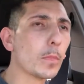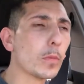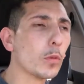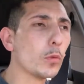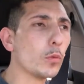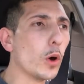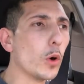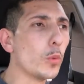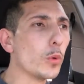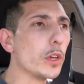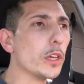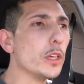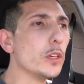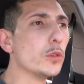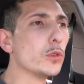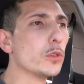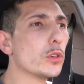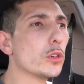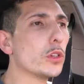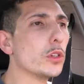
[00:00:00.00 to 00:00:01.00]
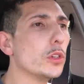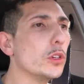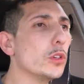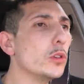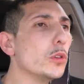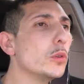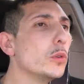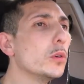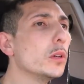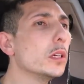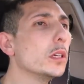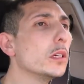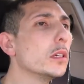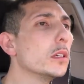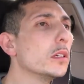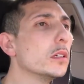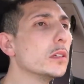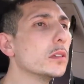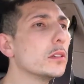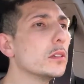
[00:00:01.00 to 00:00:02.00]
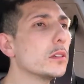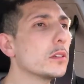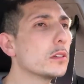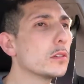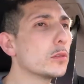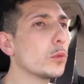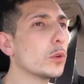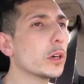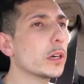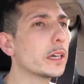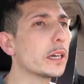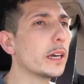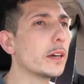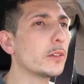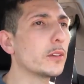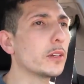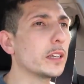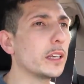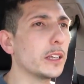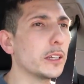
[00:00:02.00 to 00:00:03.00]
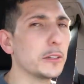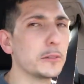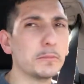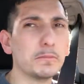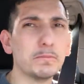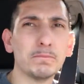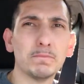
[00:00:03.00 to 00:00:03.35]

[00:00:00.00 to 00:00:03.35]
what we used to do is work out together.